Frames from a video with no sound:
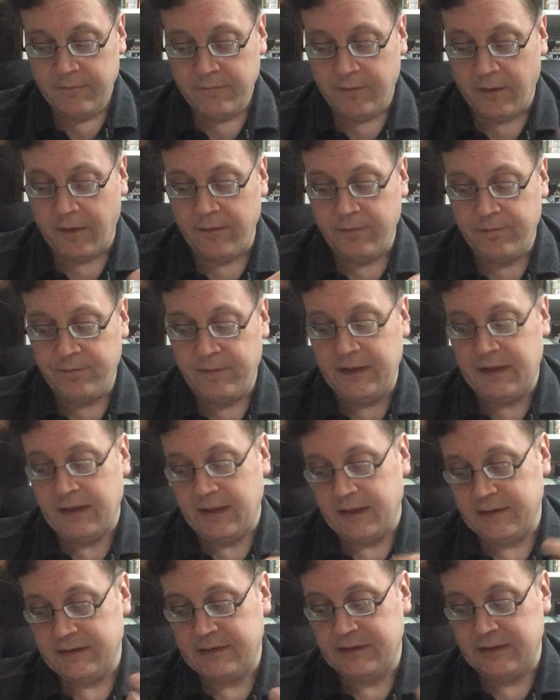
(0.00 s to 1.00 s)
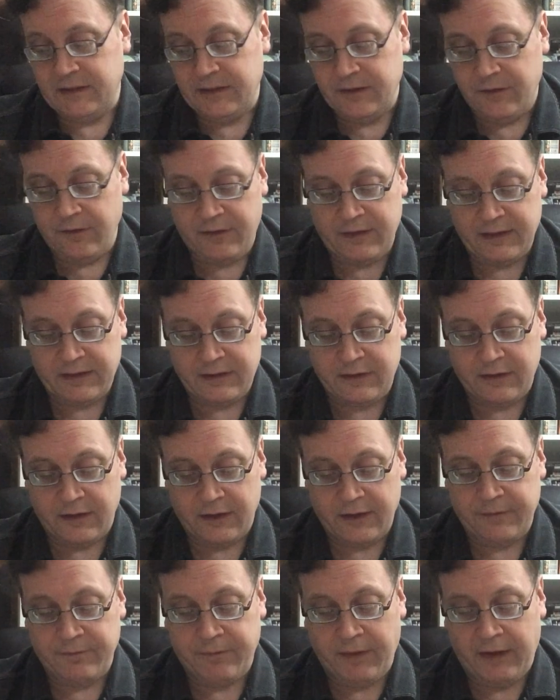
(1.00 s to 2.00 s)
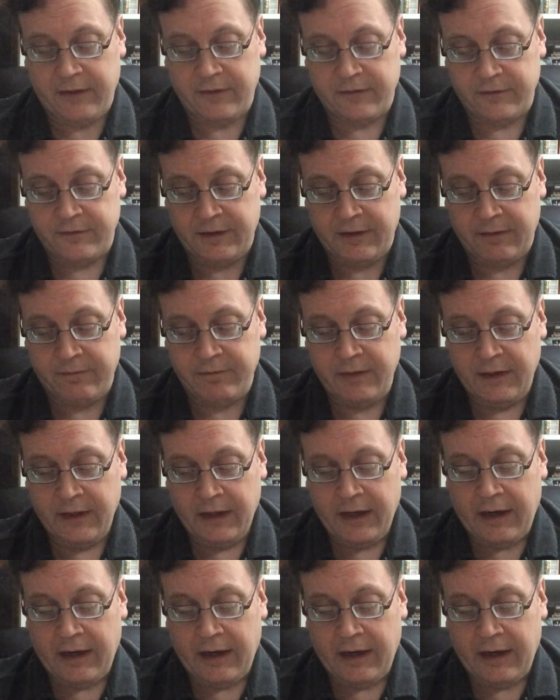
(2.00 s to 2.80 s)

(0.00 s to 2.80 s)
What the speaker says: both because the youth had gone the better of him,